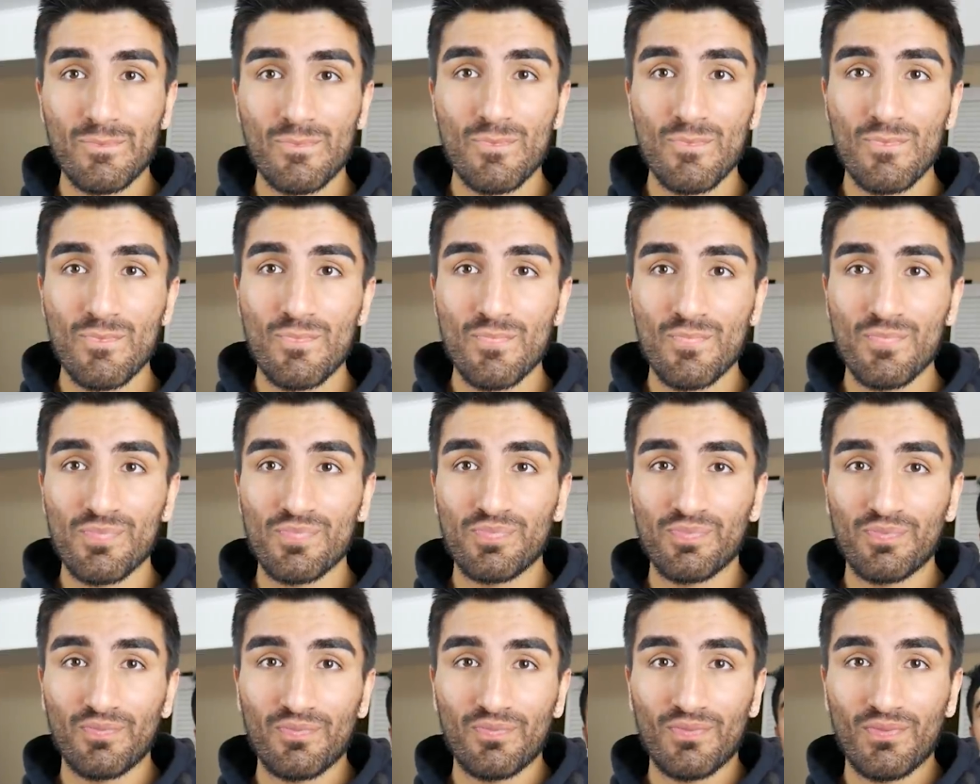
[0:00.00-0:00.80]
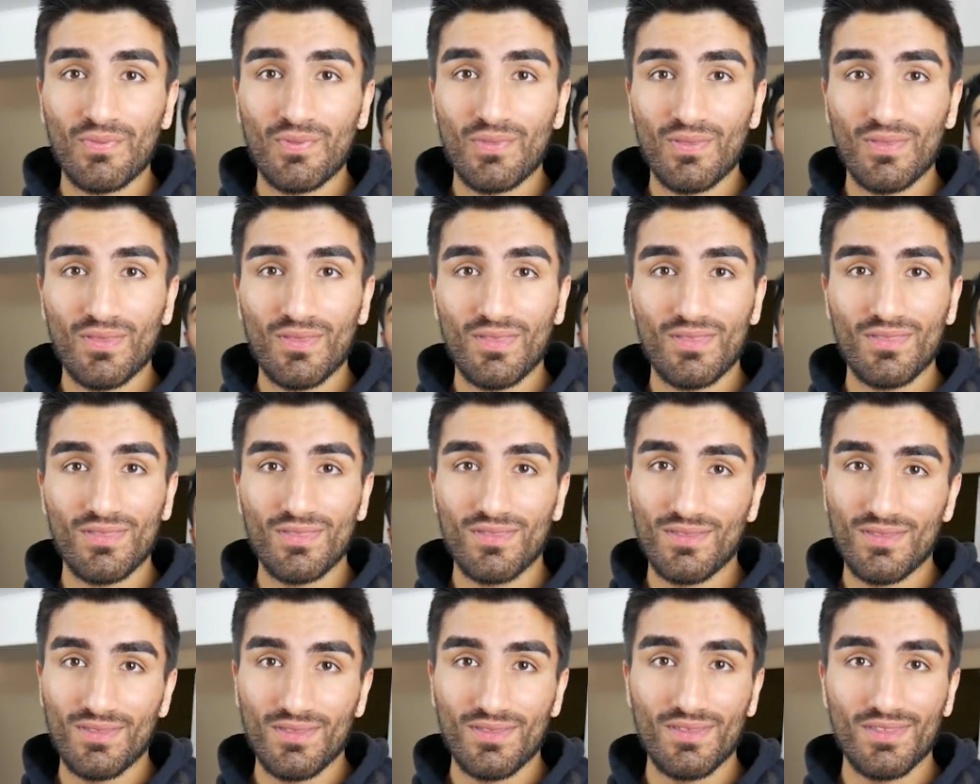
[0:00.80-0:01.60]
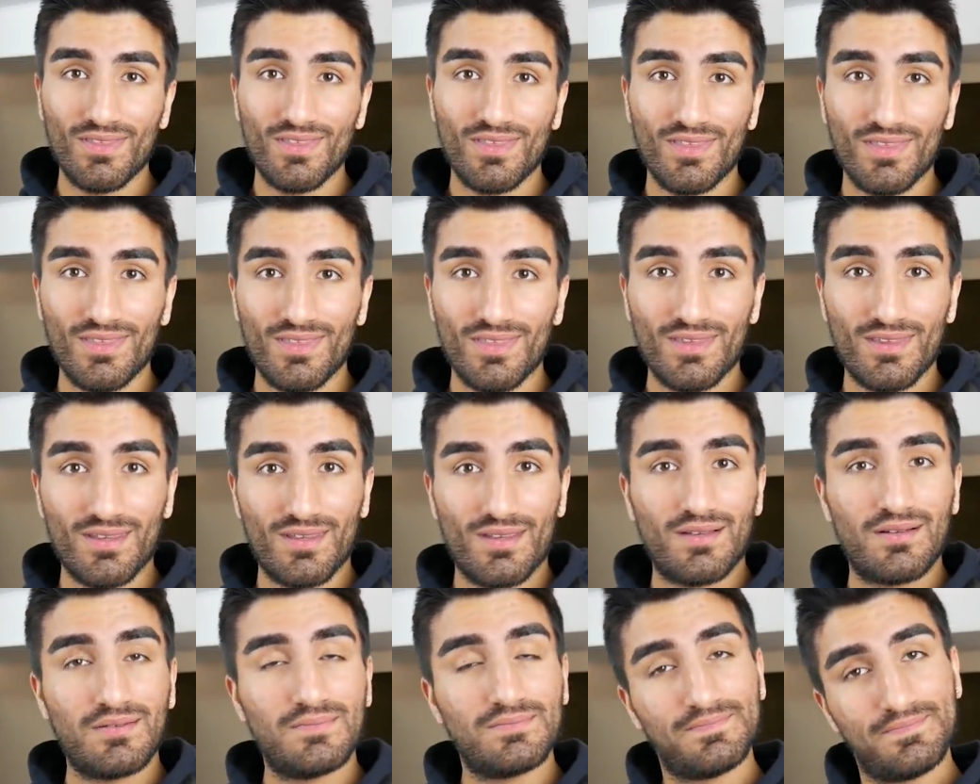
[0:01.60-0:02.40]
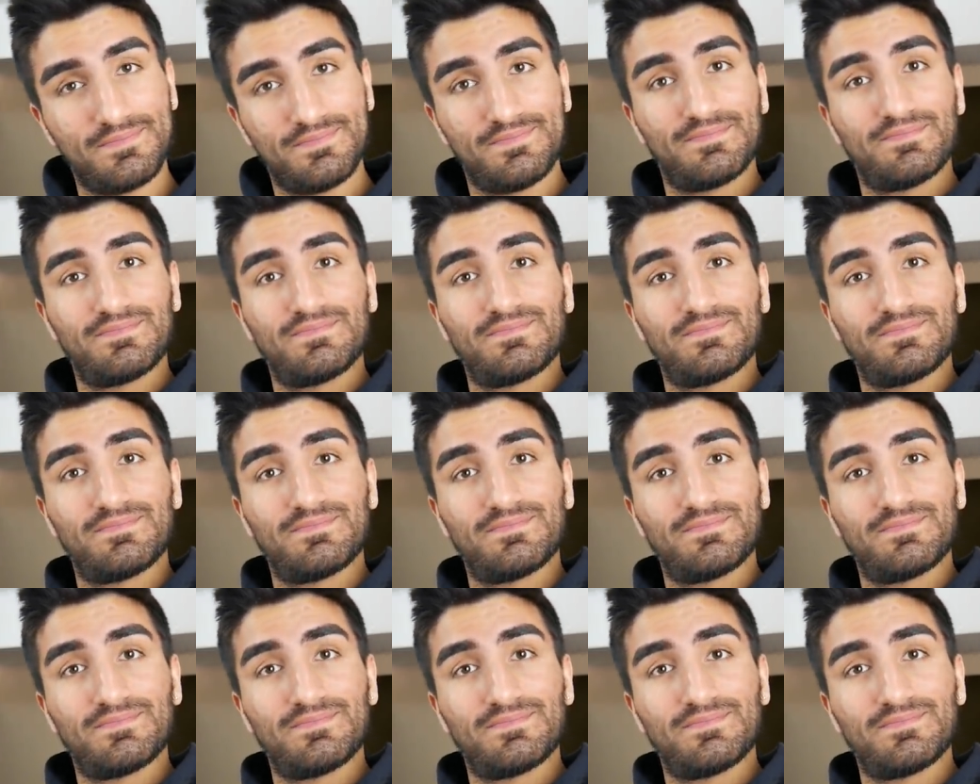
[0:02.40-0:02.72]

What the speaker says: The person shown says nothing.